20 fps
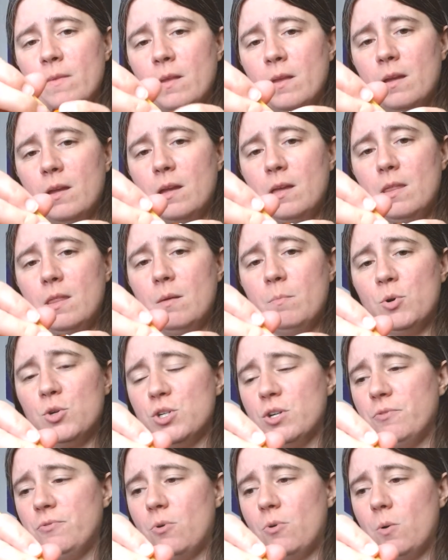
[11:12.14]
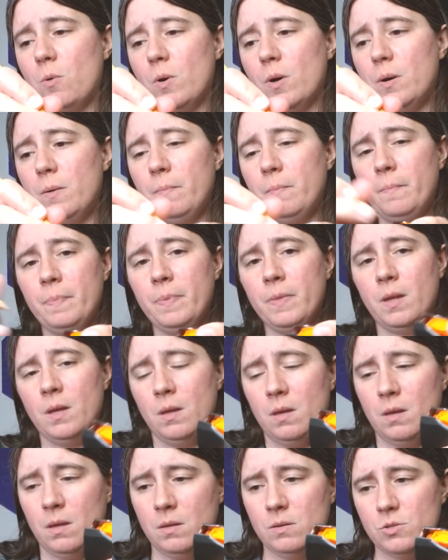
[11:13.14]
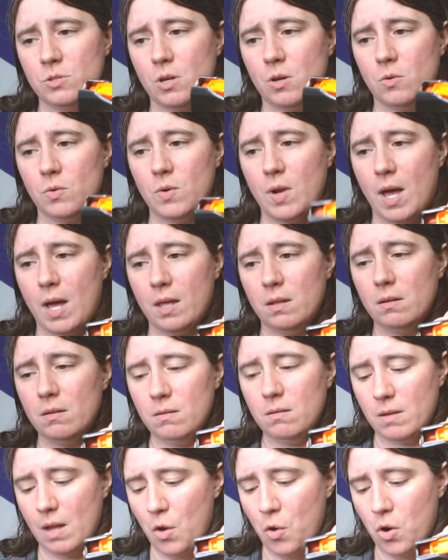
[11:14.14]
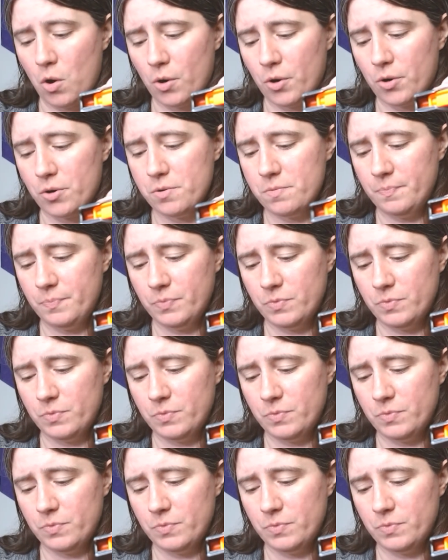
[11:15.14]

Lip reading: and then push it forward. So not hard,